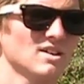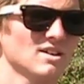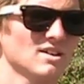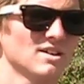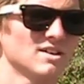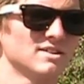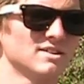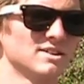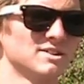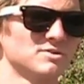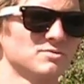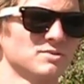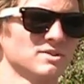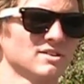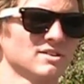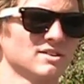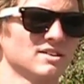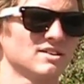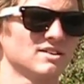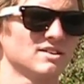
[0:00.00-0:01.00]
it, it's
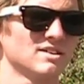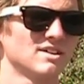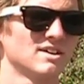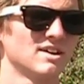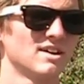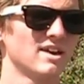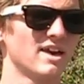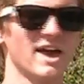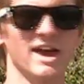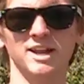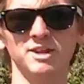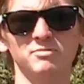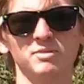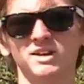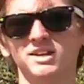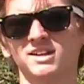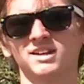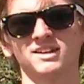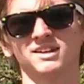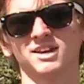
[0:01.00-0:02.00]
really,
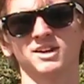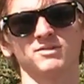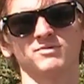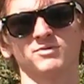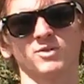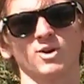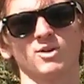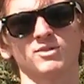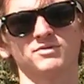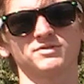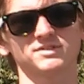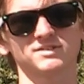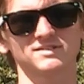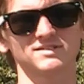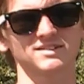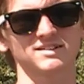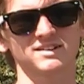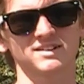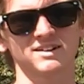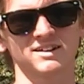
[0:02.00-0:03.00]
anybody can get involved.
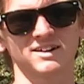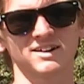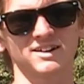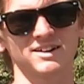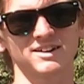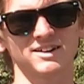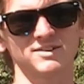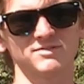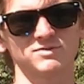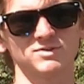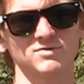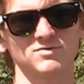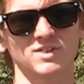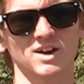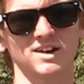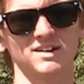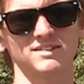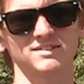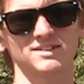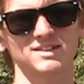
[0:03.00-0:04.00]
Uh, if you've
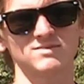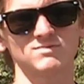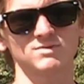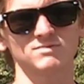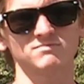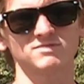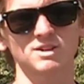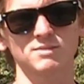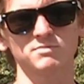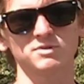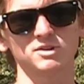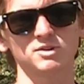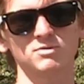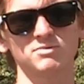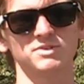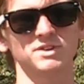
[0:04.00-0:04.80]
got even something you